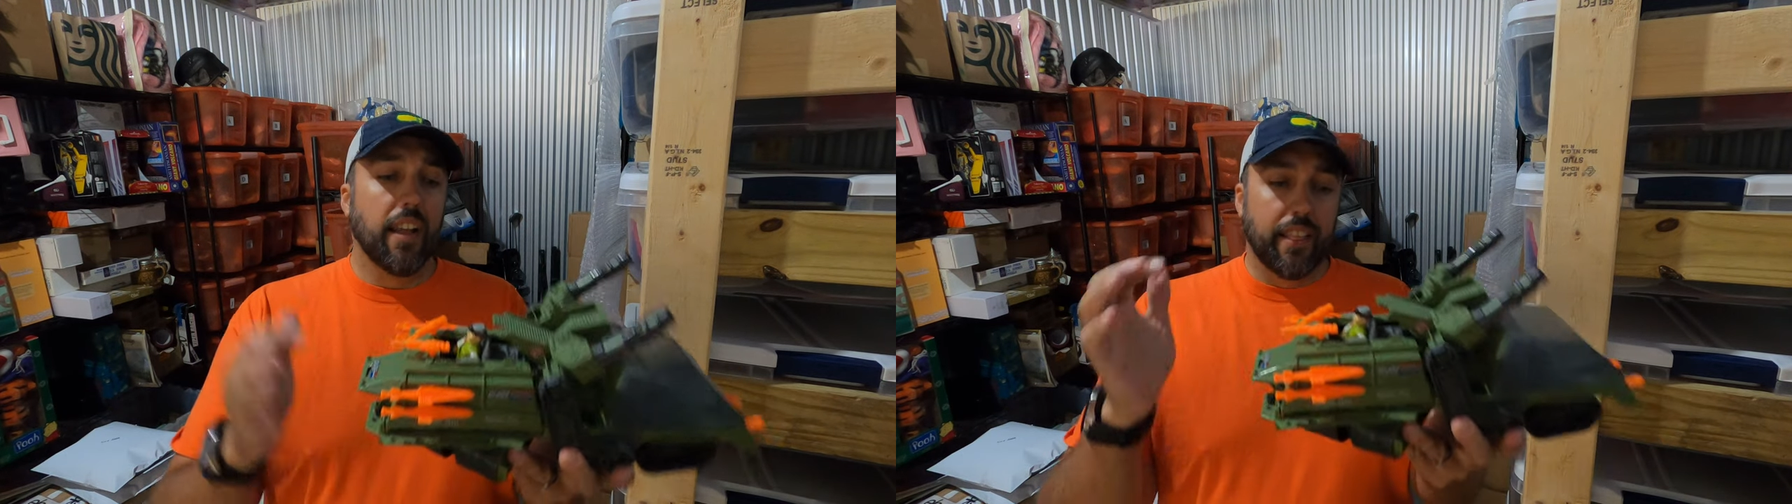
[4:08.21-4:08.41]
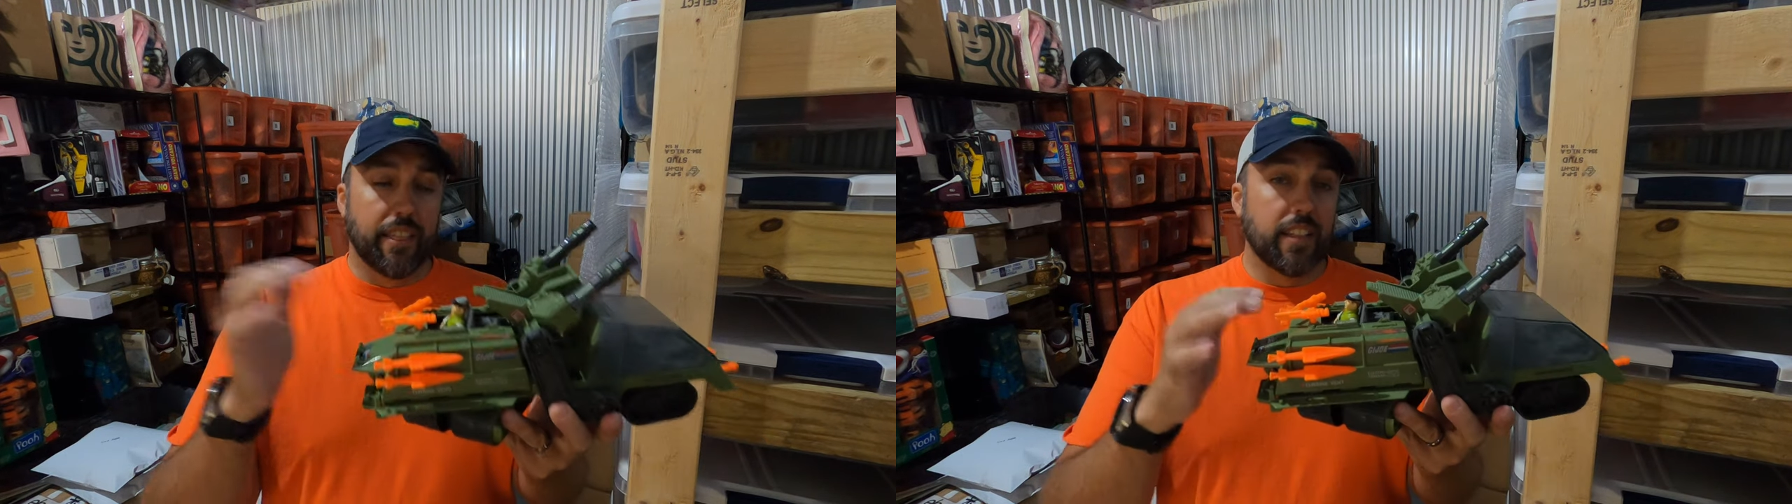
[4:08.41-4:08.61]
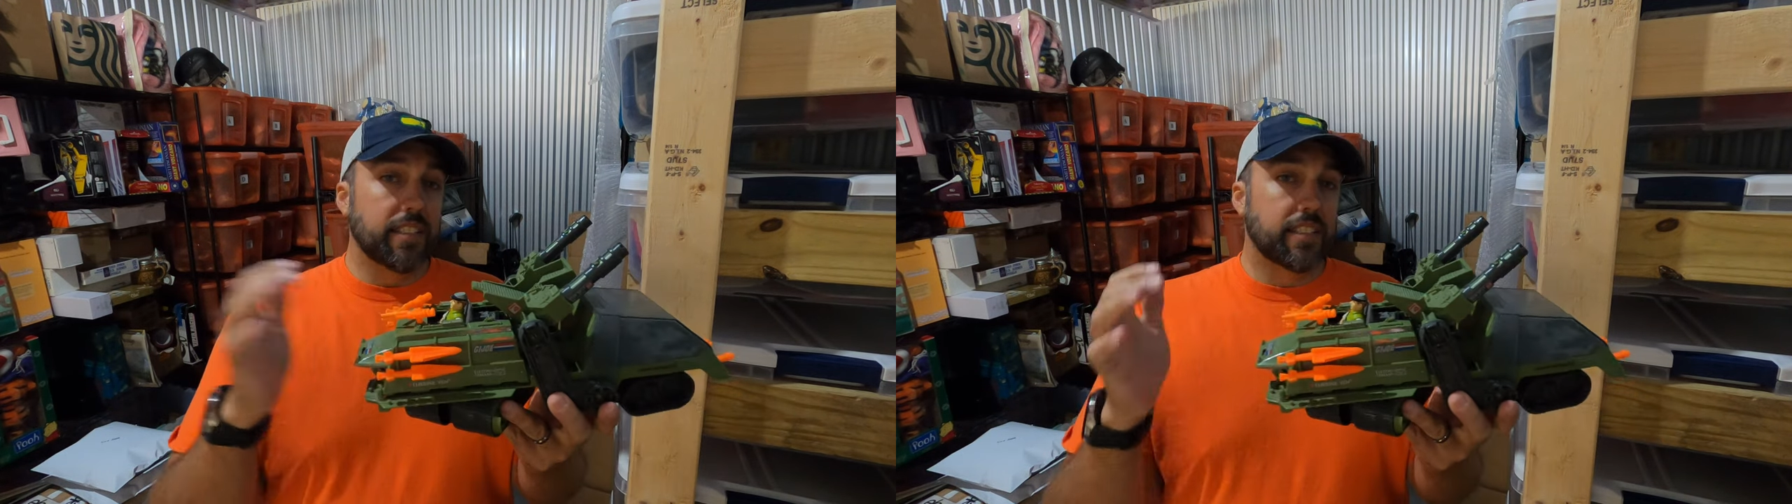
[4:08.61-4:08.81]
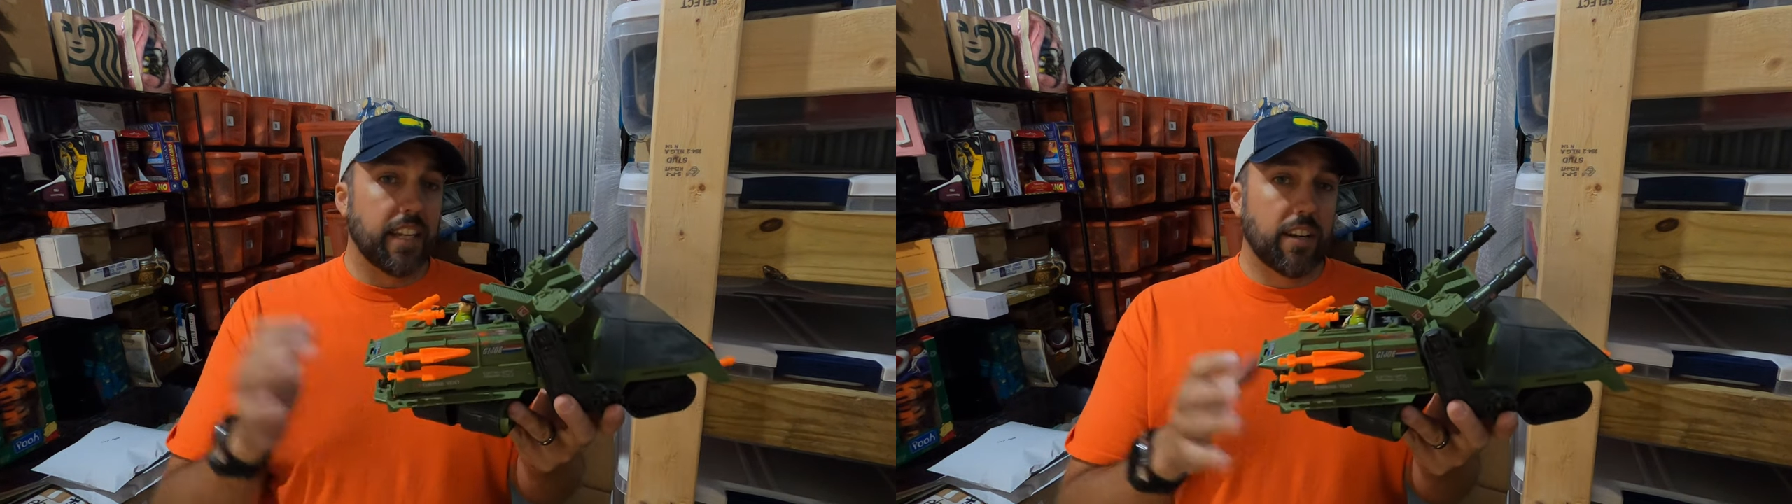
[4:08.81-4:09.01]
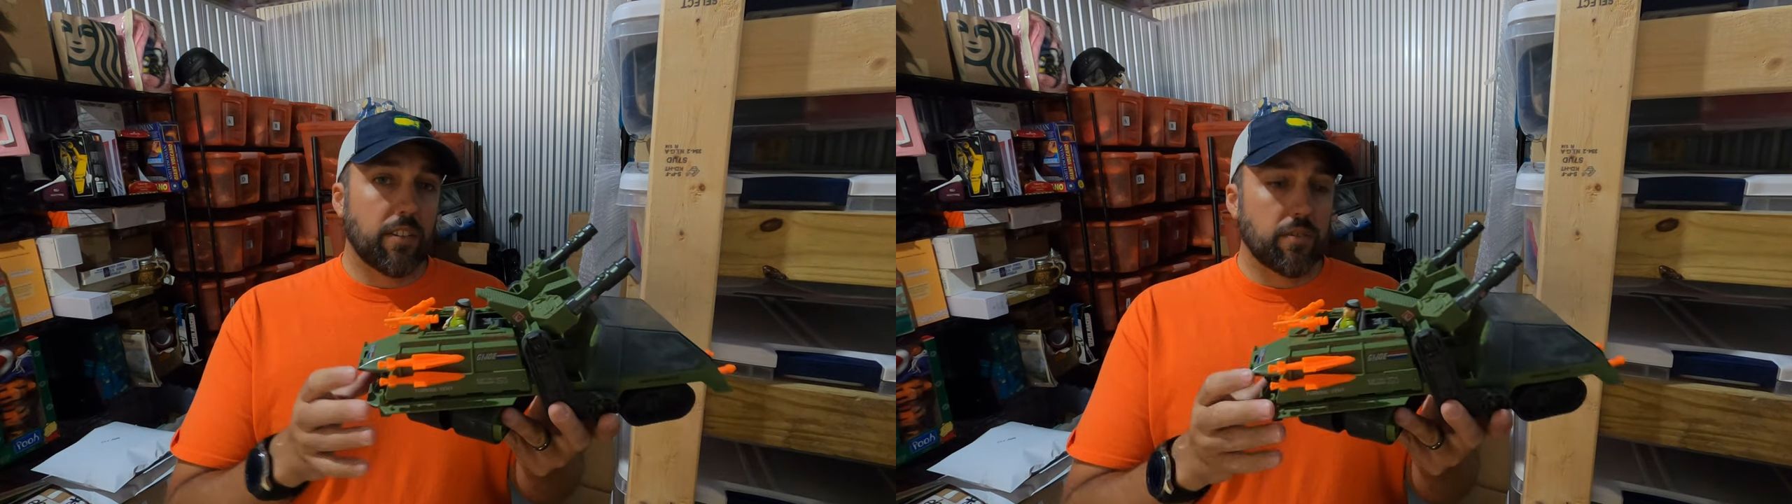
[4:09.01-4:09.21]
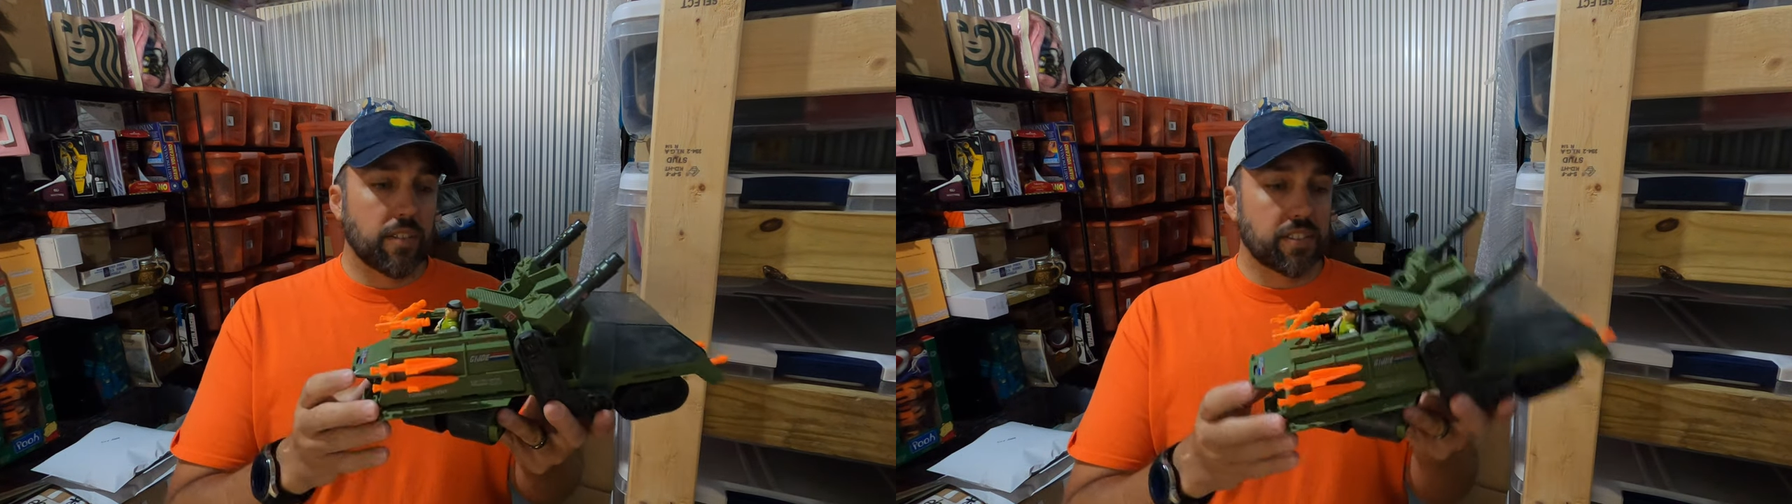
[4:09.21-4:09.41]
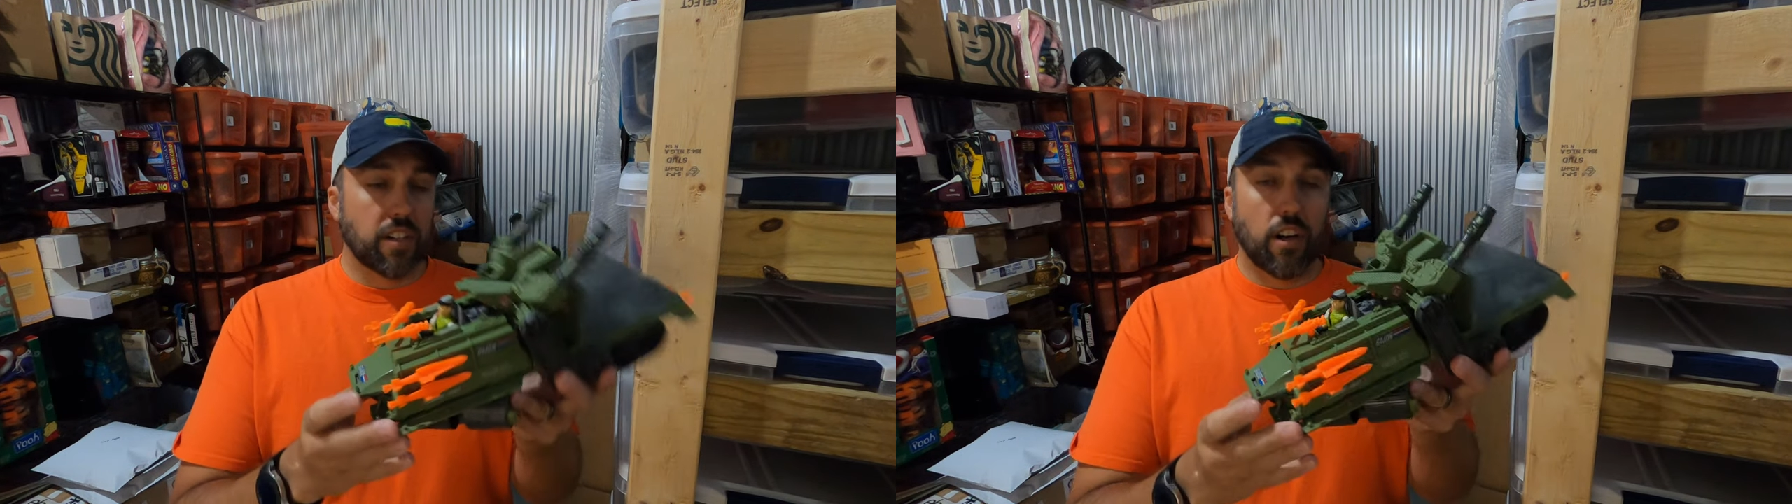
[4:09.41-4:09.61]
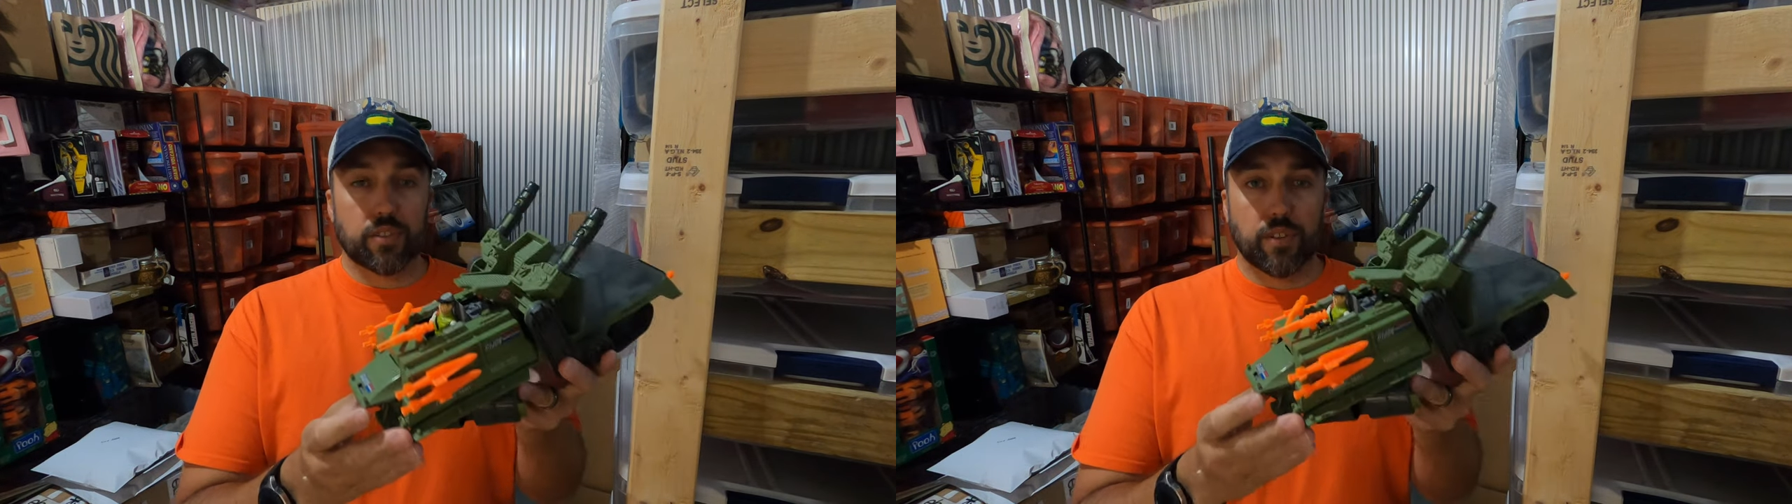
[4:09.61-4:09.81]
This sale, this
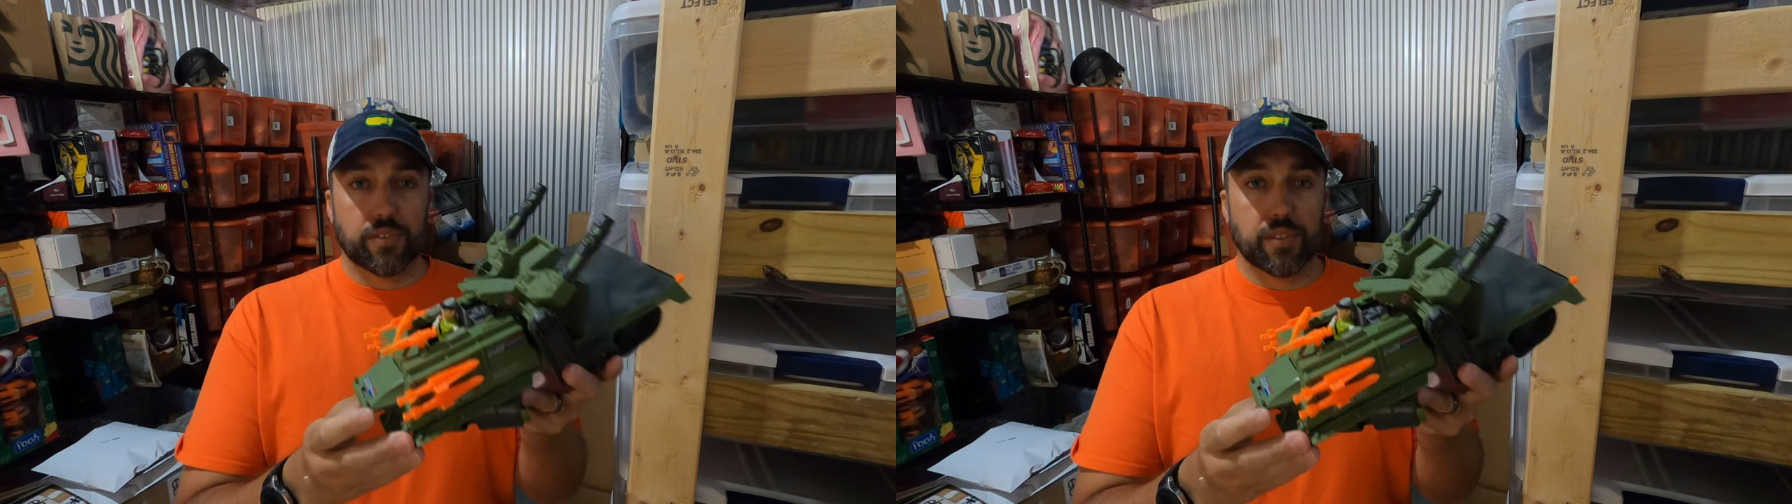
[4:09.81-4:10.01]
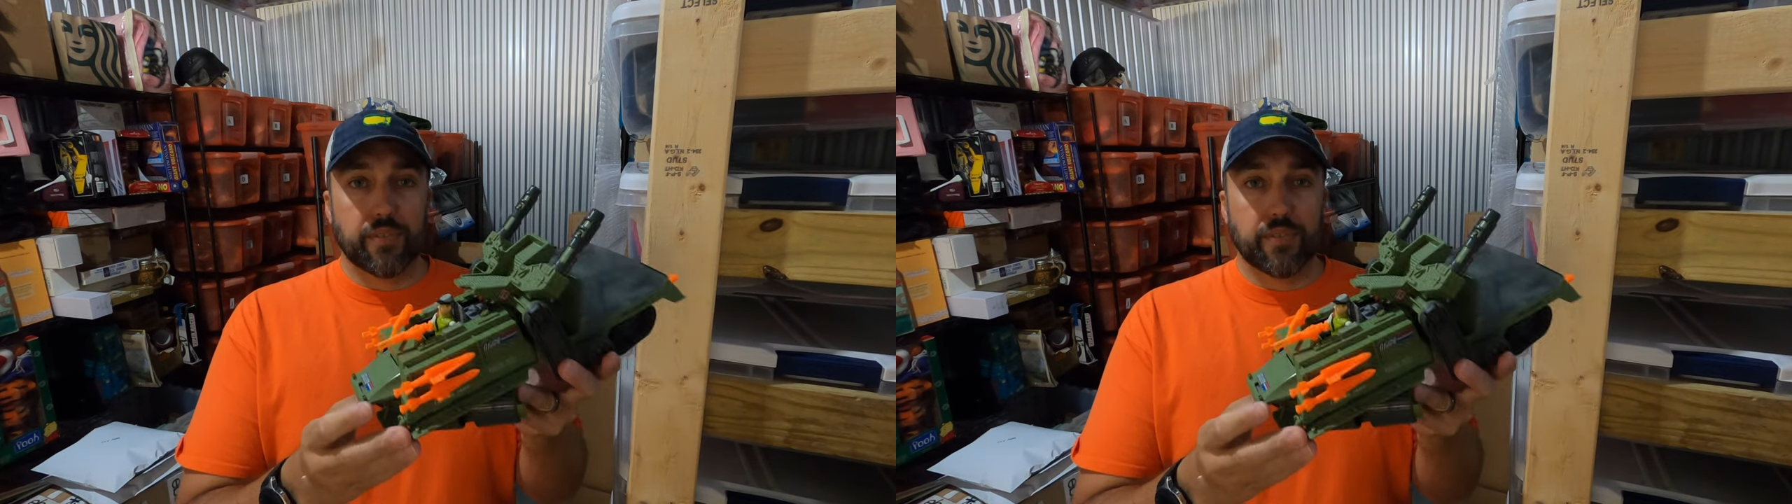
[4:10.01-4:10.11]
cross country